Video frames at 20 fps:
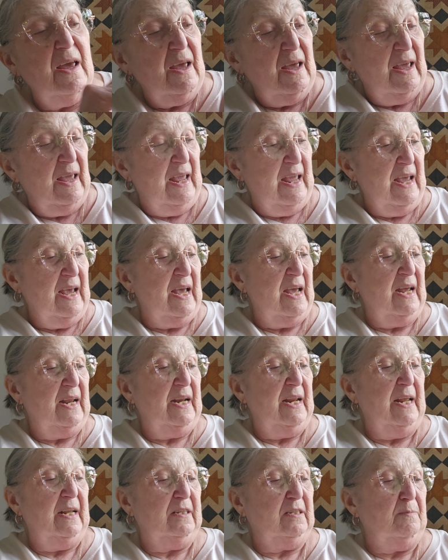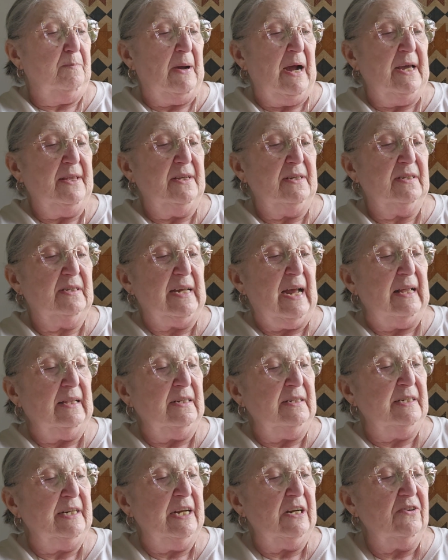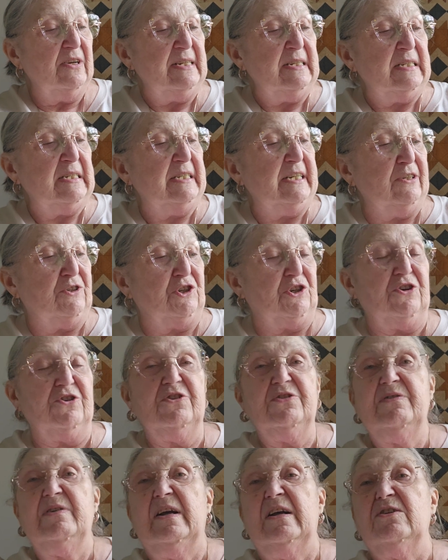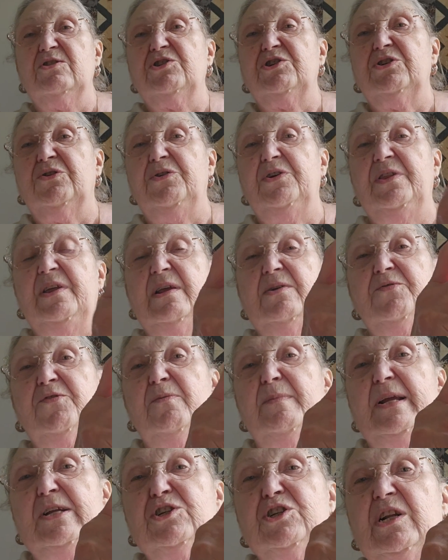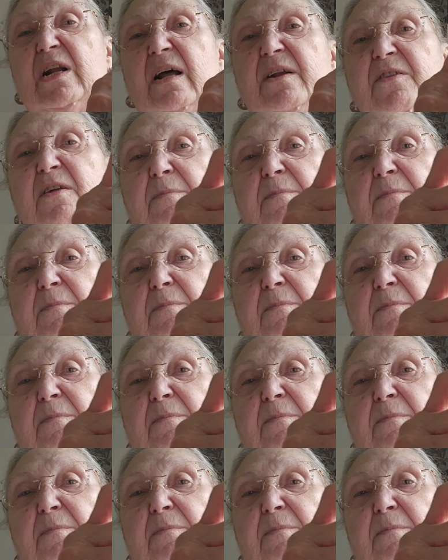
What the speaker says: And it's by the Solitary Stitcher. I'll show you the information on the